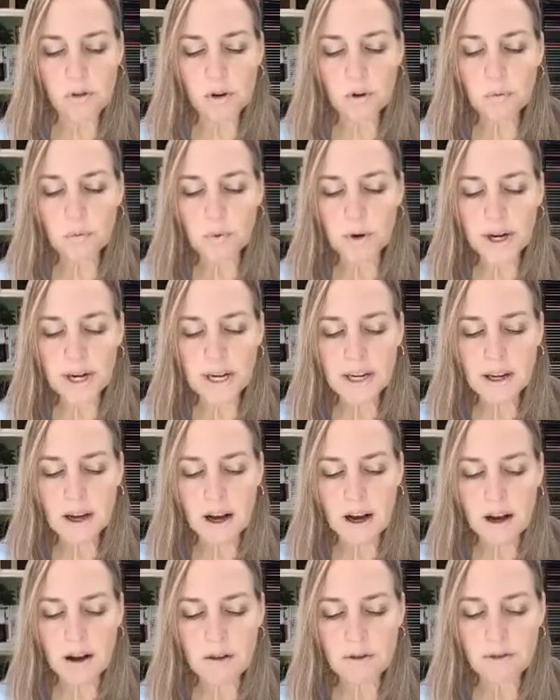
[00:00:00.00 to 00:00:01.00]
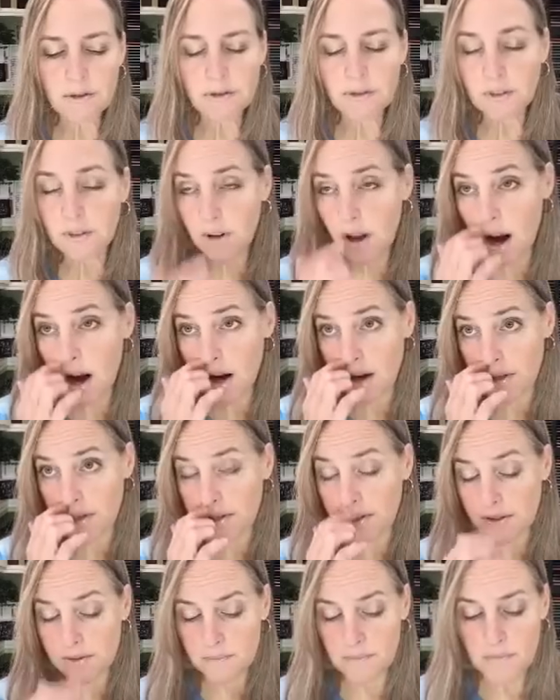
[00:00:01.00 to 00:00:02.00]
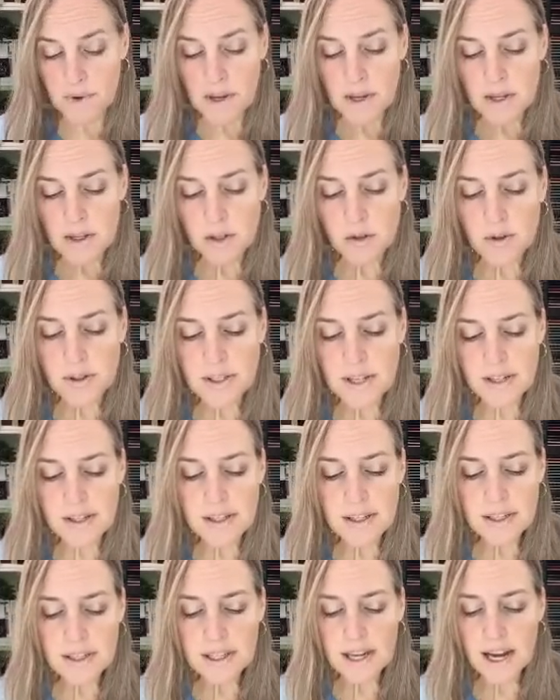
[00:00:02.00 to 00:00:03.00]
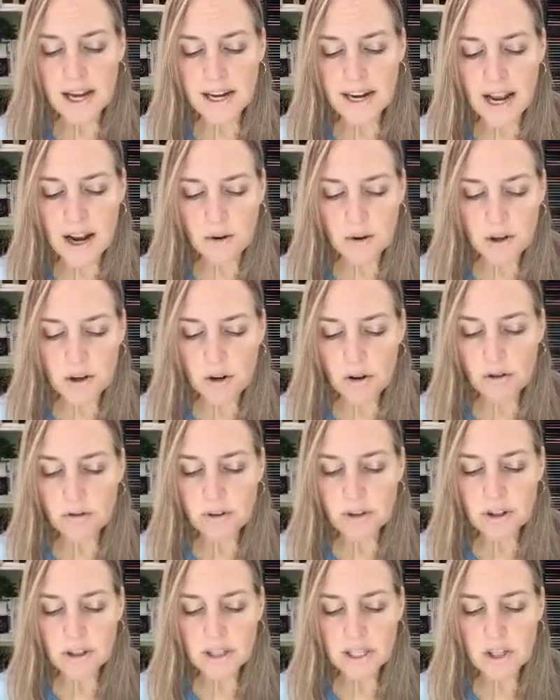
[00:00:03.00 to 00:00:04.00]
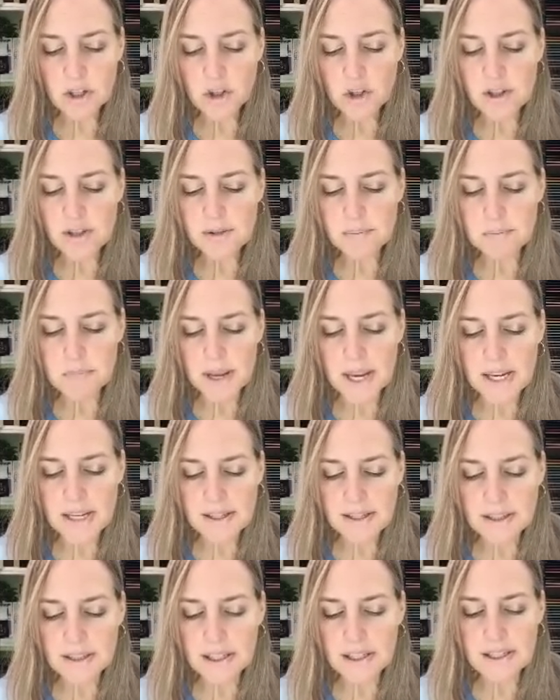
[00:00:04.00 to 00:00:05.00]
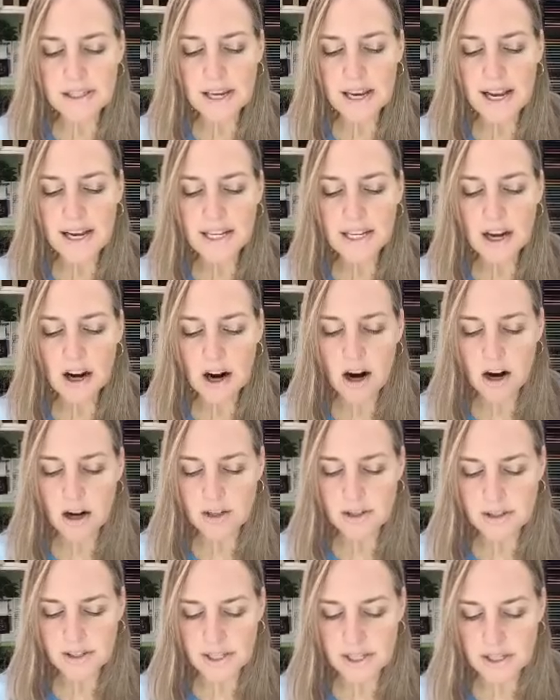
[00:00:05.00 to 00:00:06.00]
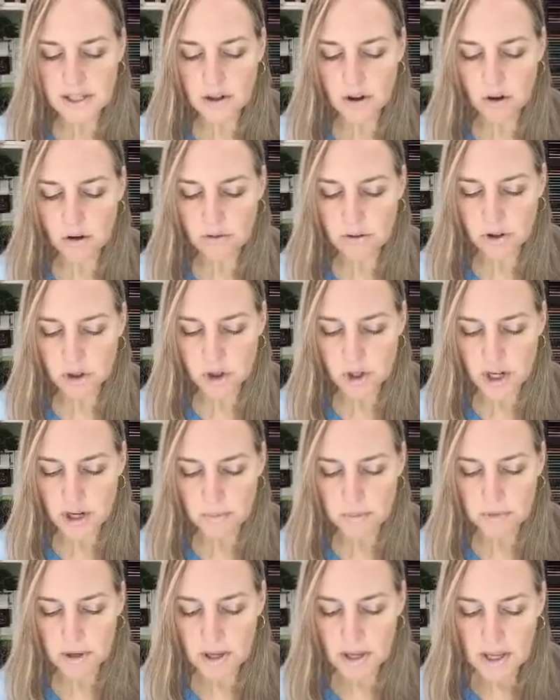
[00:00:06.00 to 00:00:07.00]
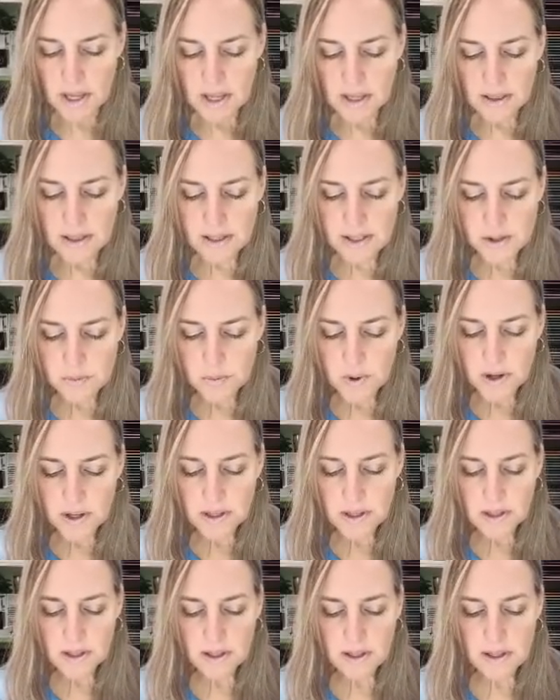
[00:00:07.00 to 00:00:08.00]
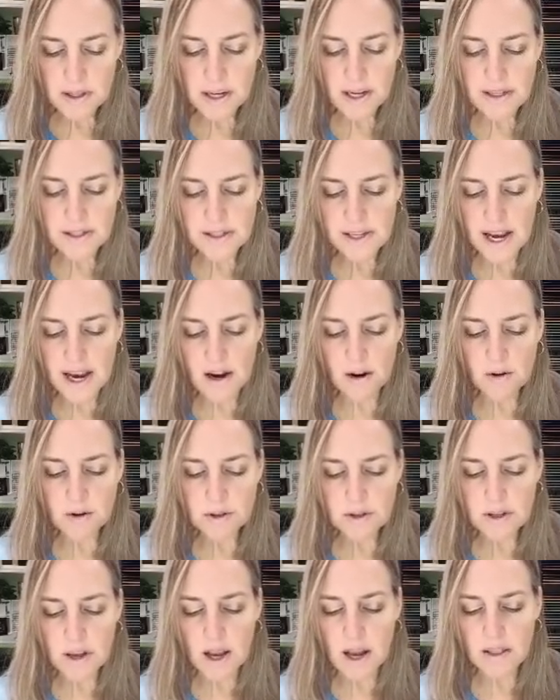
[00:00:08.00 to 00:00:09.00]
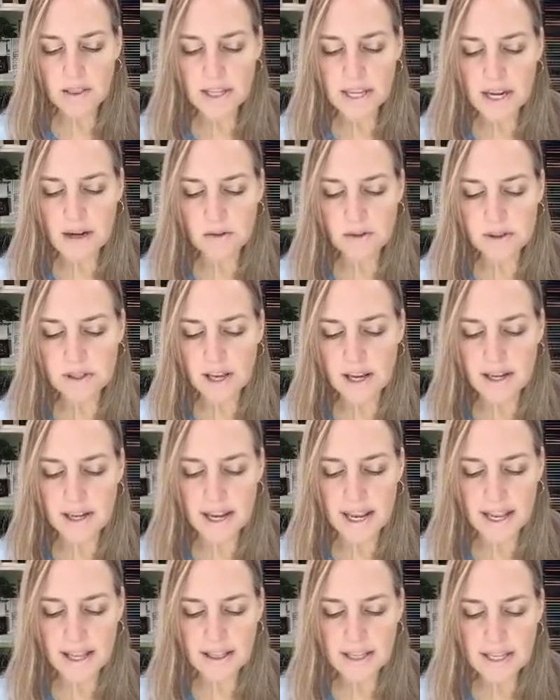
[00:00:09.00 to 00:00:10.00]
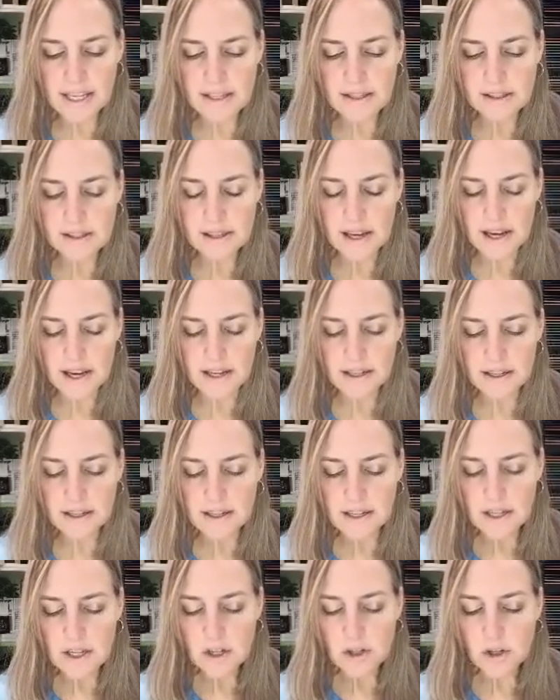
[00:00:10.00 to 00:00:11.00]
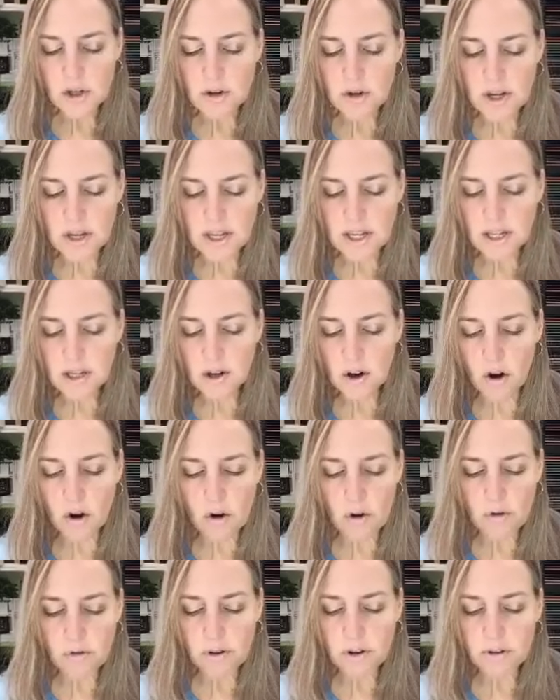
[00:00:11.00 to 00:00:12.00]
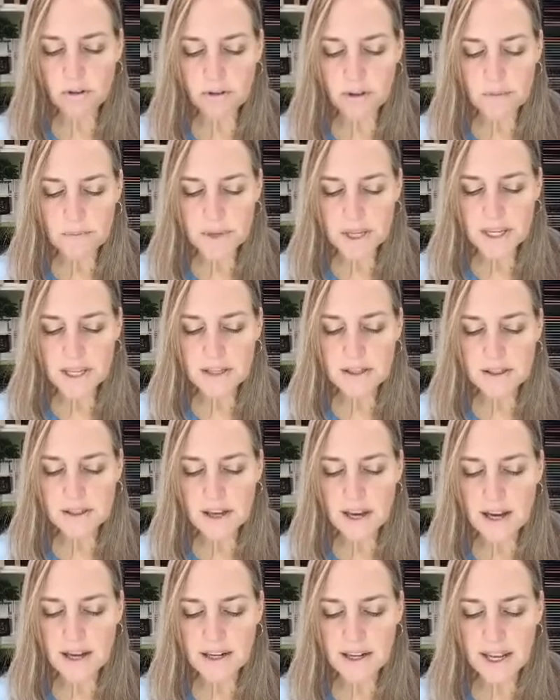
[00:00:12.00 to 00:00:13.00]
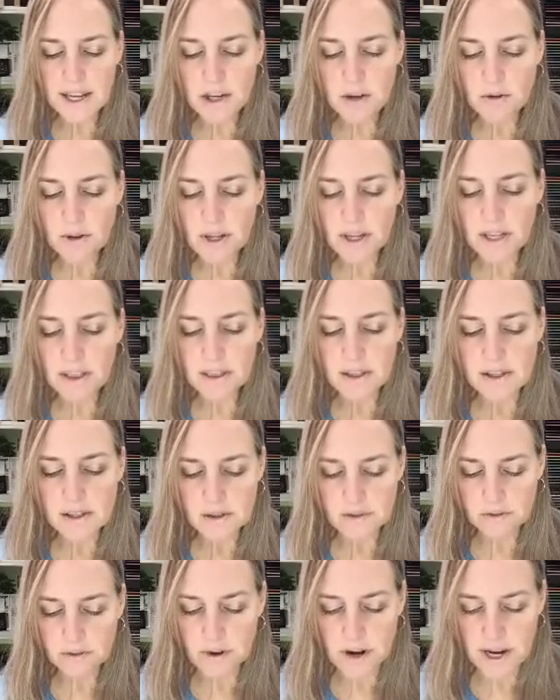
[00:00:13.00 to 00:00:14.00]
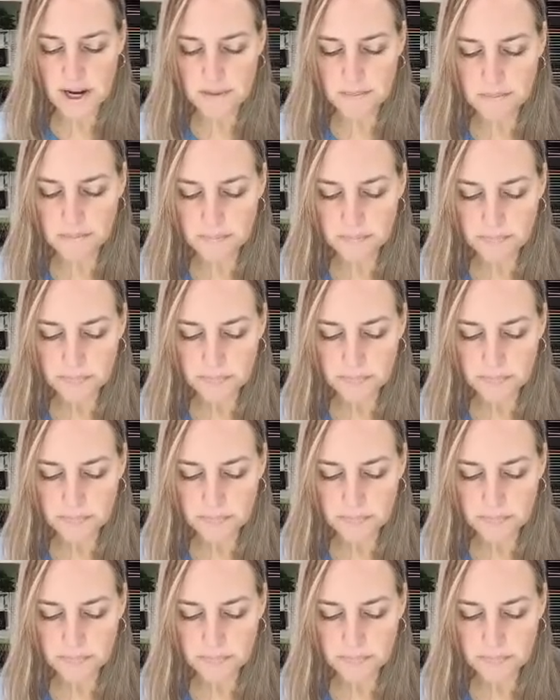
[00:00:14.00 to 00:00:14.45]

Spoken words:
ring of hearts. So it doesn't cut out an oval, it just makes little tiny hearts in an oval shape. This one cuts out on the outside and the inside, so you can get an oval from the inside and you can get this frame.